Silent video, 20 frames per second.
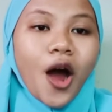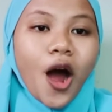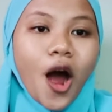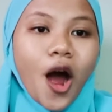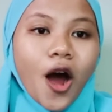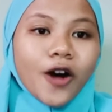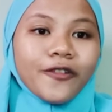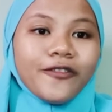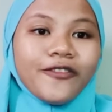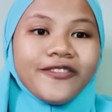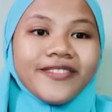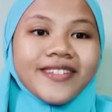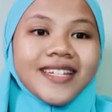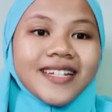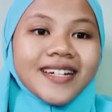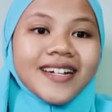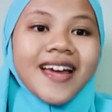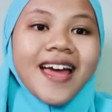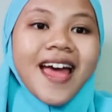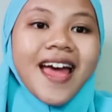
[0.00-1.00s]
of
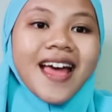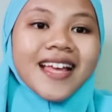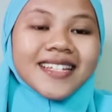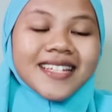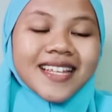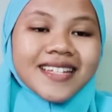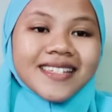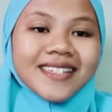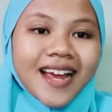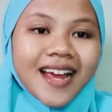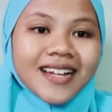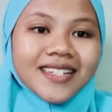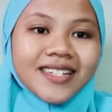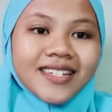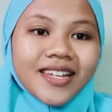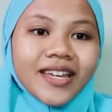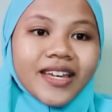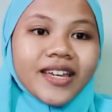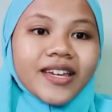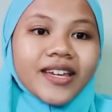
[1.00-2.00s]
the
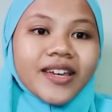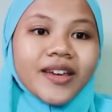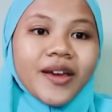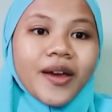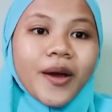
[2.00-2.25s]
syntactic